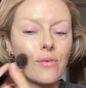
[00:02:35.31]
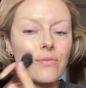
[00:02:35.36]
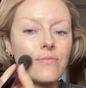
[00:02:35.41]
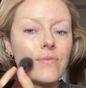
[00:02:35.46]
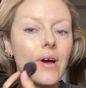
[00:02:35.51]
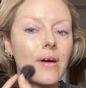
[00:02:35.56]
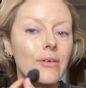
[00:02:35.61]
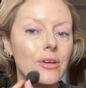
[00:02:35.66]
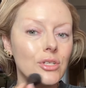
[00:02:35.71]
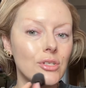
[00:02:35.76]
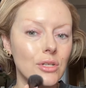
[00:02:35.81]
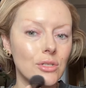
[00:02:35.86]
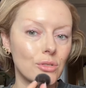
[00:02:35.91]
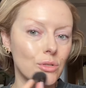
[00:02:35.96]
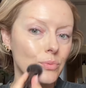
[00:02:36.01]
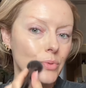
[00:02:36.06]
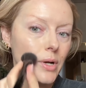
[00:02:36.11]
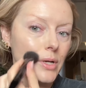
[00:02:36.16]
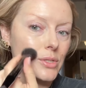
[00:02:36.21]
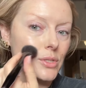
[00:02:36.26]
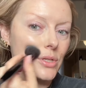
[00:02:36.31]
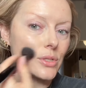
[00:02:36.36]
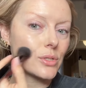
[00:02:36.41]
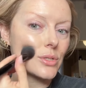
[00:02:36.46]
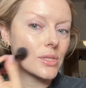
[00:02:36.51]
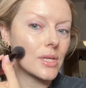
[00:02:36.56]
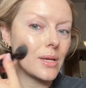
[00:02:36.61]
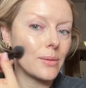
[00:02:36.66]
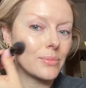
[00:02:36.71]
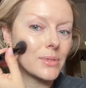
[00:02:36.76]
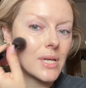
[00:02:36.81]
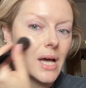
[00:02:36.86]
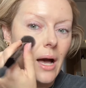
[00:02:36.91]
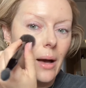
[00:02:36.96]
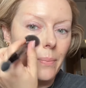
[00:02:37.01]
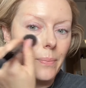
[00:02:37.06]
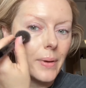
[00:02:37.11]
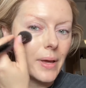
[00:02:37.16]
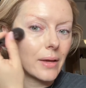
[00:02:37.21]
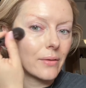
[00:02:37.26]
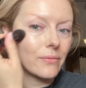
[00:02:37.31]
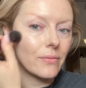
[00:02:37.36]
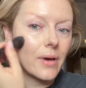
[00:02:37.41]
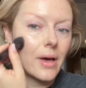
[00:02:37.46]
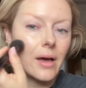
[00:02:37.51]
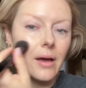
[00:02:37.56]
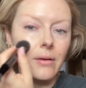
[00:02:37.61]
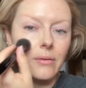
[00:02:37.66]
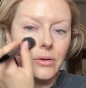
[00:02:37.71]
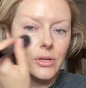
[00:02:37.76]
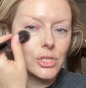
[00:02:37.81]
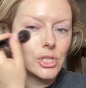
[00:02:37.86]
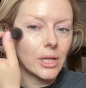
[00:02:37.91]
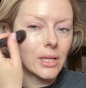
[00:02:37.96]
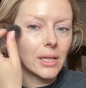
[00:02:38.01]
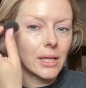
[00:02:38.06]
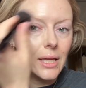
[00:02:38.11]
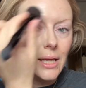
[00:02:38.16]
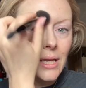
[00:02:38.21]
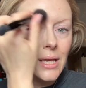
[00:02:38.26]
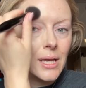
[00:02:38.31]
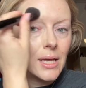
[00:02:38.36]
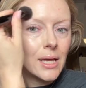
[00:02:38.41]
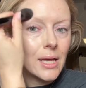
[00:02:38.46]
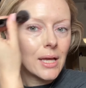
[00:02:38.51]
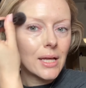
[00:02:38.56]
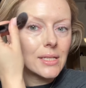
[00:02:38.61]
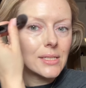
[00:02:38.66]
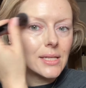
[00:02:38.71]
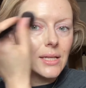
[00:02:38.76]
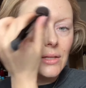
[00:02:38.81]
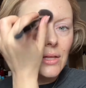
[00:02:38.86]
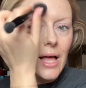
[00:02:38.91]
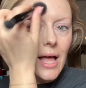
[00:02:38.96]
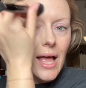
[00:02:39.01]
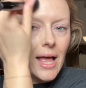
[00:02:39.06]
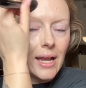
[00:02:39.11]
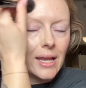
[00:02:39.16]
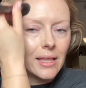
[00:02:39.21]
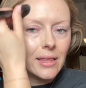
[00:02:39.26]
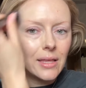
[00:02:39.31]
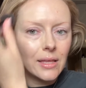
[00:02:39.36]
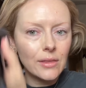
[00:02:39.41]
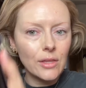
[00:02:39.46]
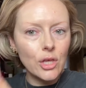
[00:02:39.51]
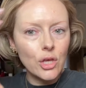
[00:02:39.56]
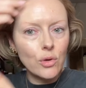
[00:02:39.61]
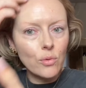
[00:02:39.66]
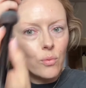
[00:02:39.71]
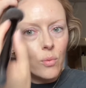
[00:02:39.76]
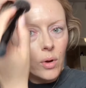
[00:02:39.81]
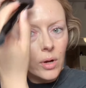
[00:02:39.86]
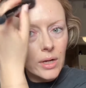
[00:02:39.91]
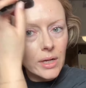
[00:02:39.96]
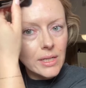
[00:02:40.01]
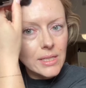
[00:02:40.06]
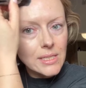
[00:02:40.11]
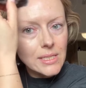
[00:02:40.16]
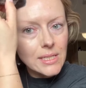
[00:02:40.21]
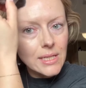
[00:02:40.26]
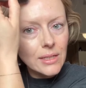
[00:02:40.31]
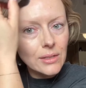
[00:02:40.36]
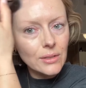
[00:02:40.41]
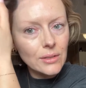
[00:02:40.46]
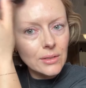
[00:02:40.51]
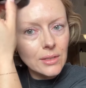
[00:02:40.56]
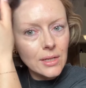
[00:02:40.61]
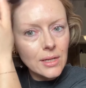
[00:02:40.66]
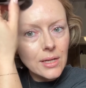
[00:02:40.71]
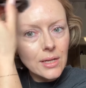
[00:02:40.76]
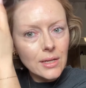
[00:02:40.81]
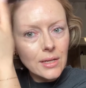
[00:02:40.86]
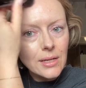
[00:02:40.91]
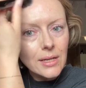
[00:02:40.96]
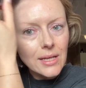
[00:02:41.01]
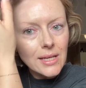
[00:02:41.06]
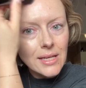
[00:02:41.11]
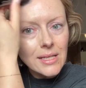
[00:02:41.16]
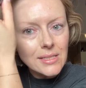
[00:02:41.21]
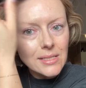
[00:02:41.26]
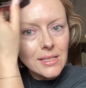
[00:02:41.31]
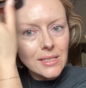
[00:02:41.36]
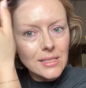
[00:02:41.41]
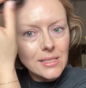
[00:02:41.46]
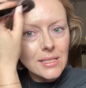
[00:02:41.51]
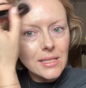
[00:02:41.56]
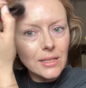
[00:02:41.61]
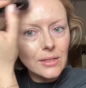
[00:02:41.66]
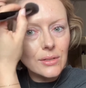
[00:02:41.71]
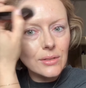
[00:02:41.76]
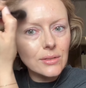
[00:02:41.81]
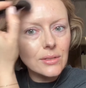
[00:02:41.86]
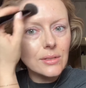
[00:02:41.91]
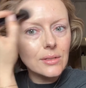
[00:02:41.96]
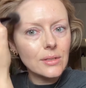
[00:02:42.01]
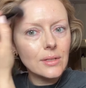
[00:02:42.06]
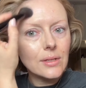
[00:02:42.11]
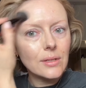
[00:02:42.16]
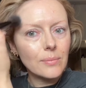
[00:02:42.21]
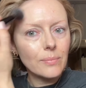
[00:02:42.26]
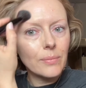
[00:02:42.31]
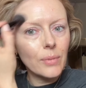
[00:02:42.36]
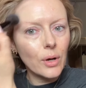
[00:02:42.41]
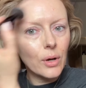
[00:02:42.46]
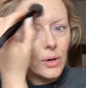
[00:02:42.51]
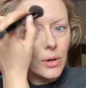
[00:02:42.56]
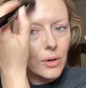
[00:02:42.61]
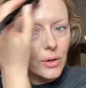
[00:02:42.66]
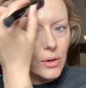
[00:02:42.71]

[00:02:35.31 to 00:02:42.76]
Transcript: Very gentle pressure, just keep tapping very gently until anything that you want concealed is concealed, but